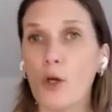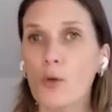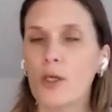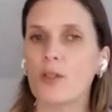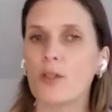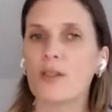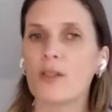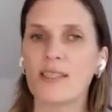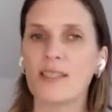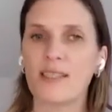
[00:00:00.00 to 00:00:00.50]
that
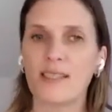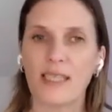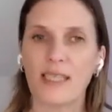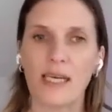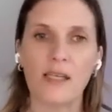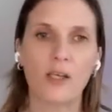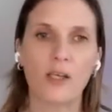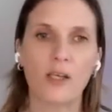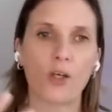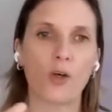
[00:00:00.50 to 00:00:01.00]
the
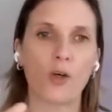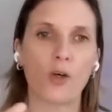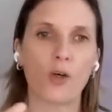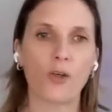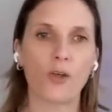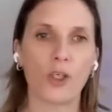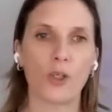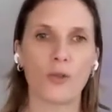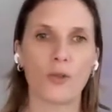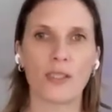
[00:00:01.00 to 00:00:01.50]
scene that you're
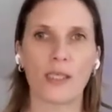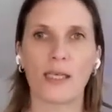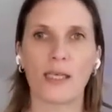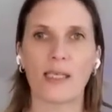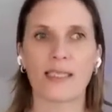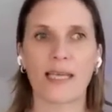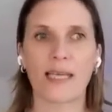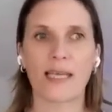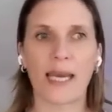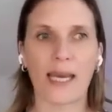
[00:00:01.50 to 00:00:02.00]
using
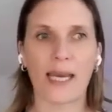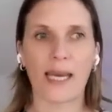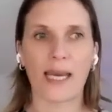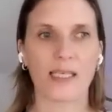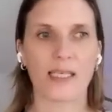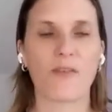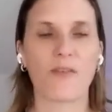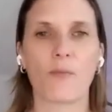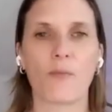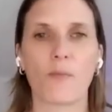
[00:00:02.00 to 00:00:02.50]
is
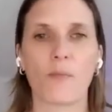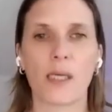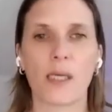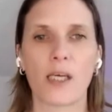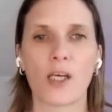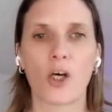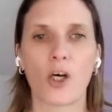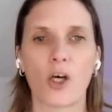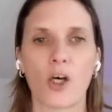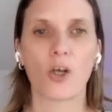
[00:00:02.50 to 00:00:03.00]
active
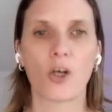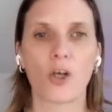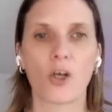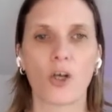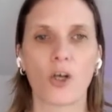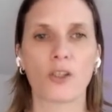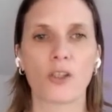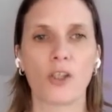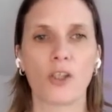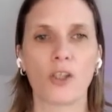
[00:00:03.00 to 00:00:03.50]
because
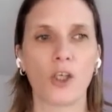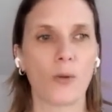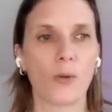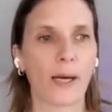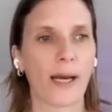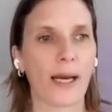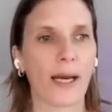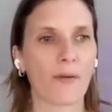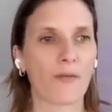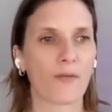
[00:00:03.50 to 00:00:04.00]
you
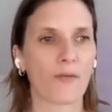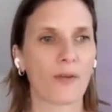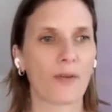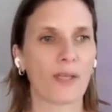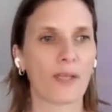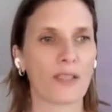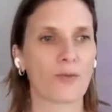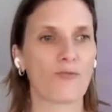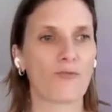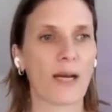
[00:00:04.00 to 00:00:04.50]
have
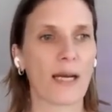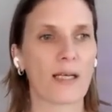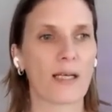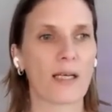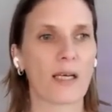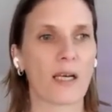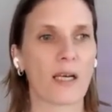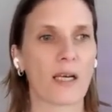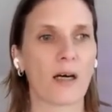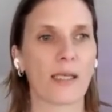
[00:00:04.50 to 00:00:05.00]
this red
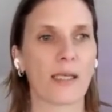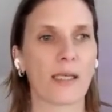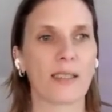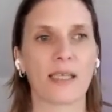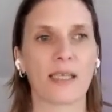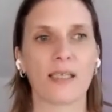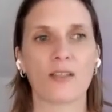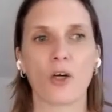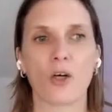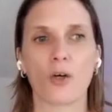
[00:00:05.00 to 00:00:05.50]
line that
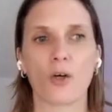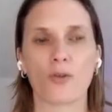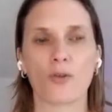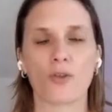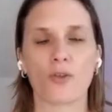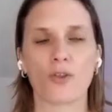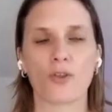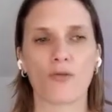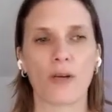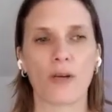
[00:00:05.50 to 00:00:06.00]
says on
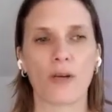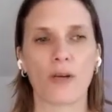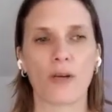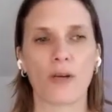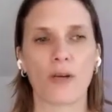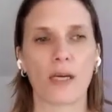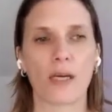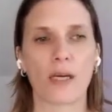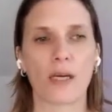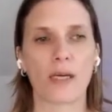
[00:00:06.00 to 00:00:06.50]
screen.
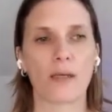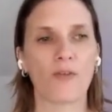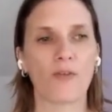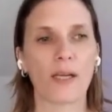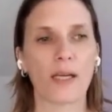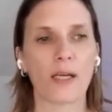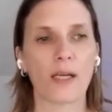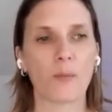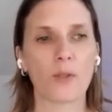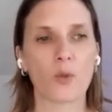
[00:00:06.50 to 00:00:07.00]
When you
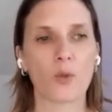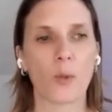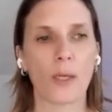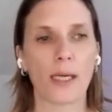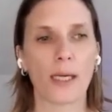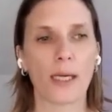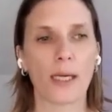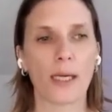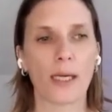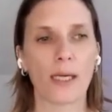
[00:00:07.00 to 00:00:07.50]
flick between,